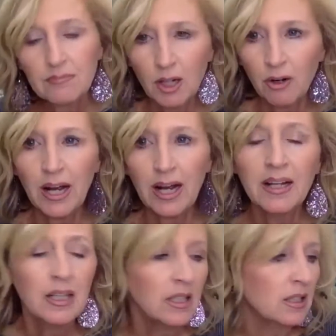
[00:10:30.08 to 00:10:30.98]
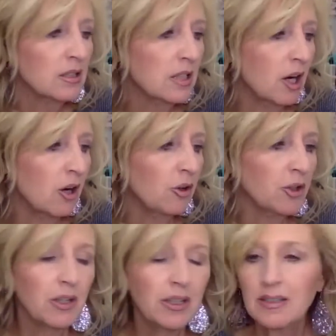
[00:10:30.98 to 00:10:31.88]
Okay, so
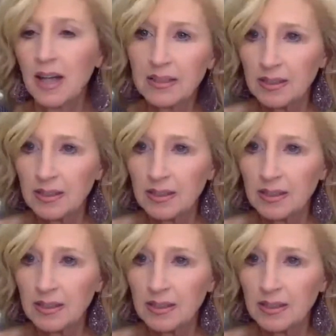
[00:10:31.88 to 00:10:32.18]
you can say